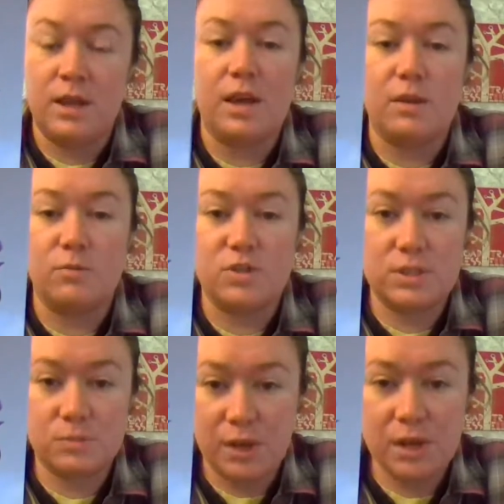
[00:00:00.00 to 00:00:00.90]
and
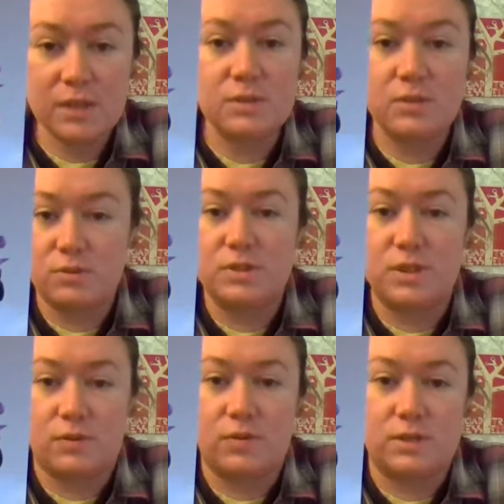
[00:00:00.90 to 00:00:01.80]
respect those
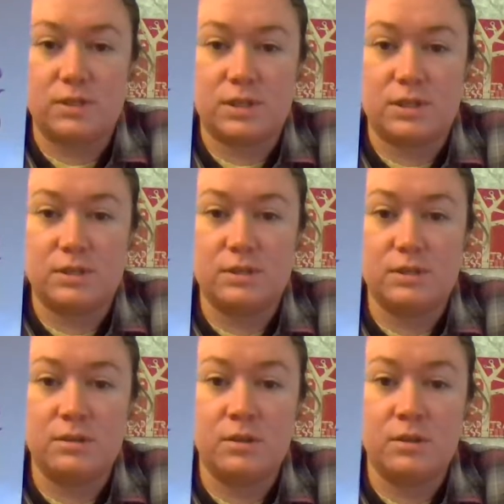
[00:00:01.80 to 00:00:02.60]
differences.